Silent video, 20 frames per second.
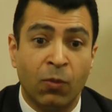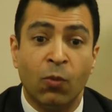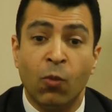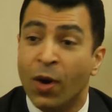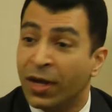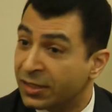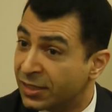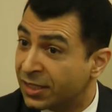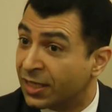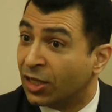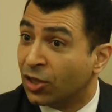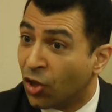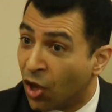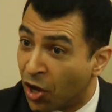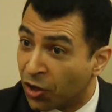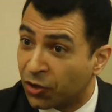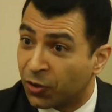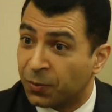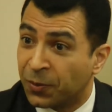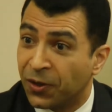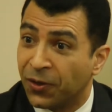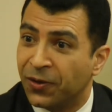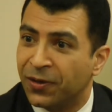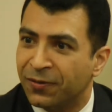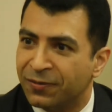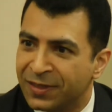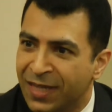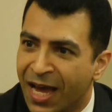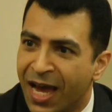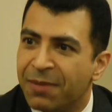once in a longer period
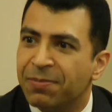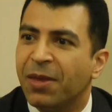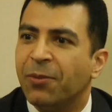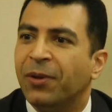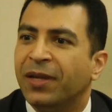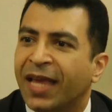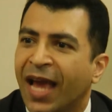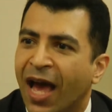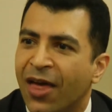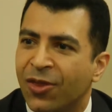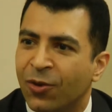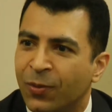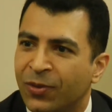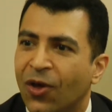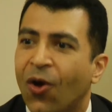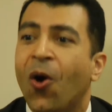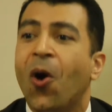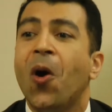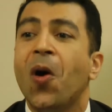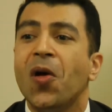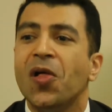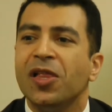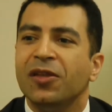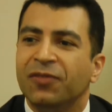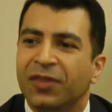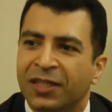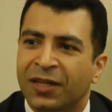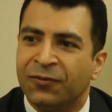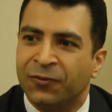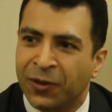of time, they would gather with all
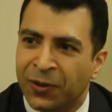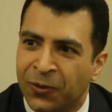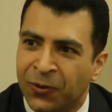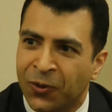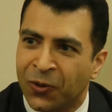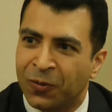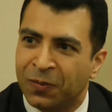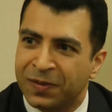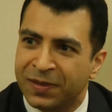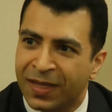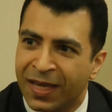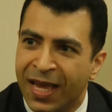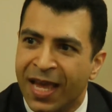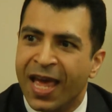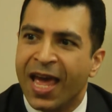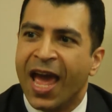of the different groups